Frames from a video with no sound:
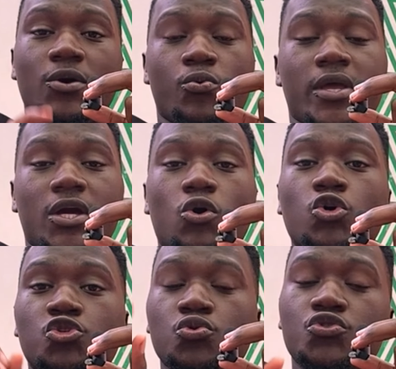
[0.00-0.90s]
a week or
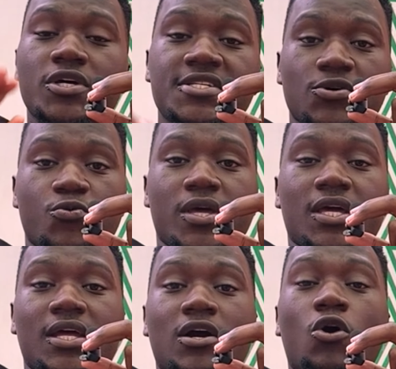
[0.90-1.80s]
two trades a week
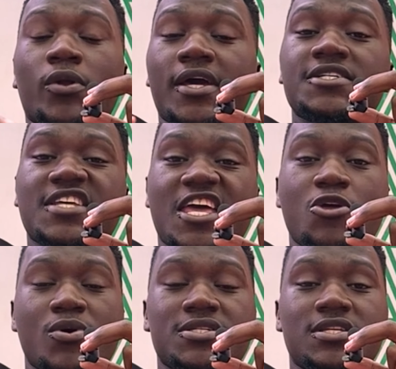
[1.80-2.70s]
on
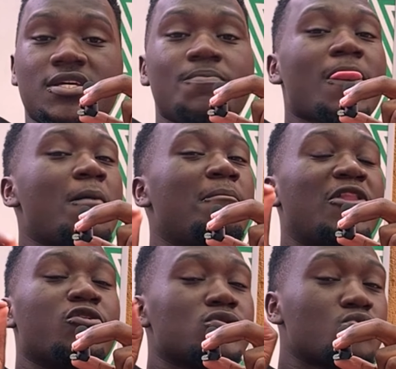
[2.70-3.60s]
XAUSD,
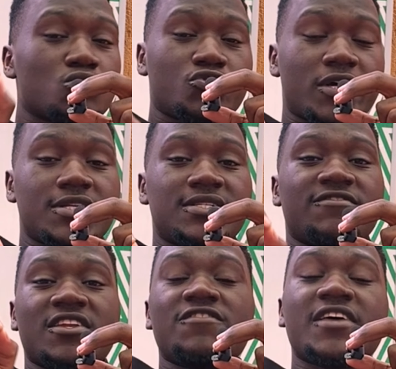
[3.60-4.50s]
but those two trades,
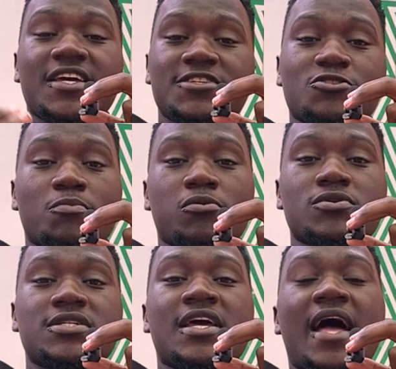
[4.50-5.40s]
even if they hit stop
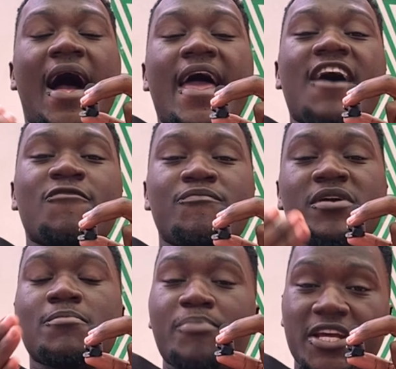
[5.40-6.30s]
loss, I have
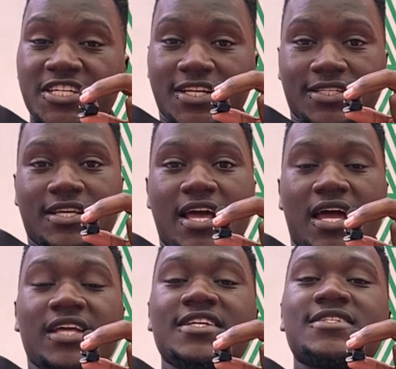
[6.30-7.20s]
been patient.
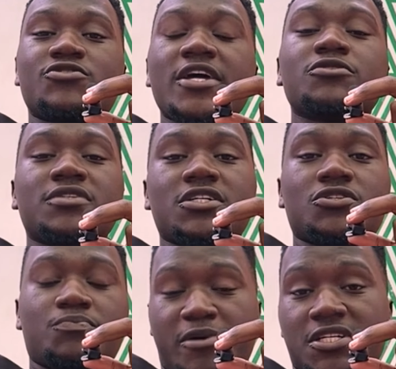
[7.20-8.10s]
It is trying to teach
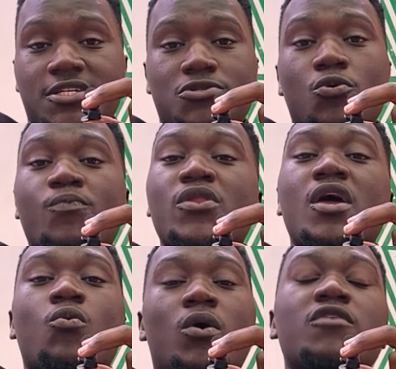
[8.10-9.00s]
you patience. So
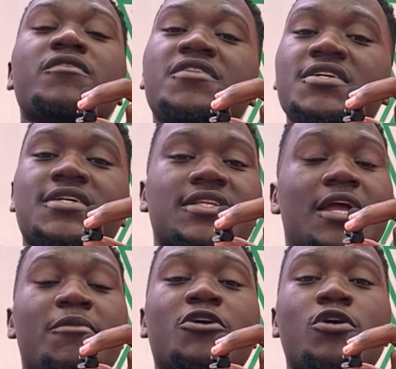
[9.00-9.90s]
one of the things that
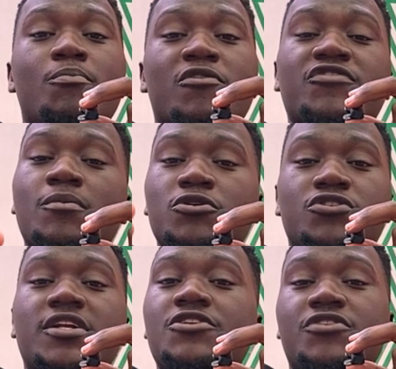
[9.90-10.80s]
can make you a profitable
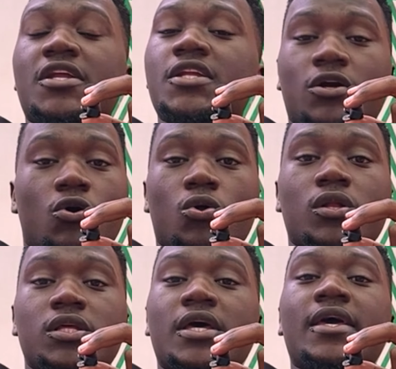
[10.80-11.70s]
trader trading
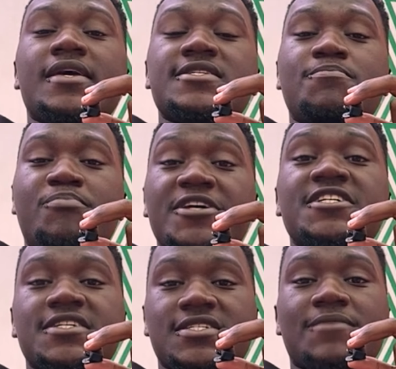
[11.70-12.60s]
gold is
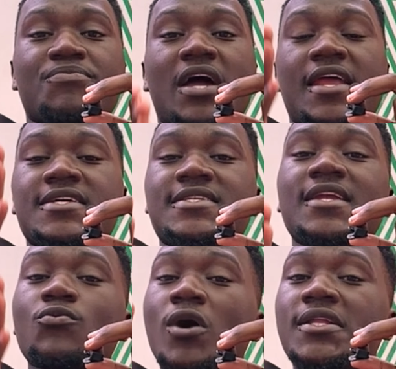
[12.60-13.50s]
patience.
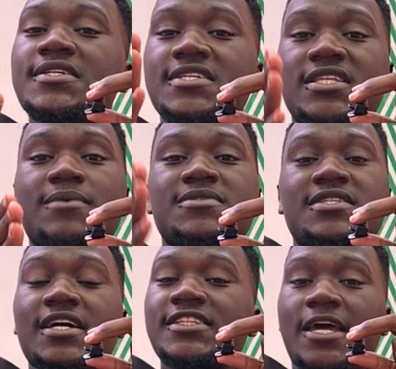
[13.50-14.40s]
Understand quality setups
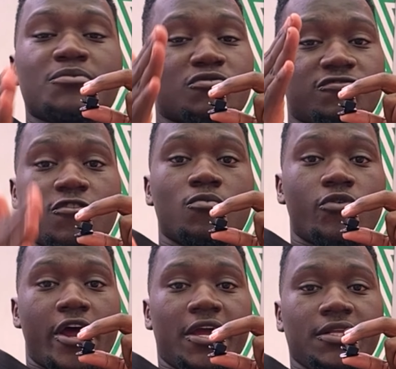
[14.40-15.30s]
take time to form,
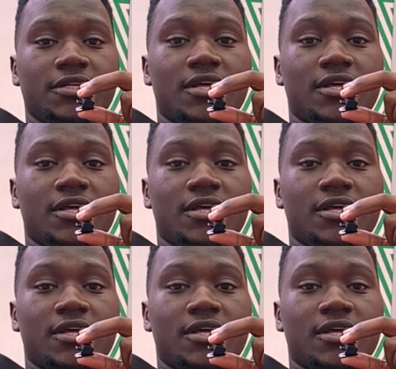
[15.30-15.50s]
right?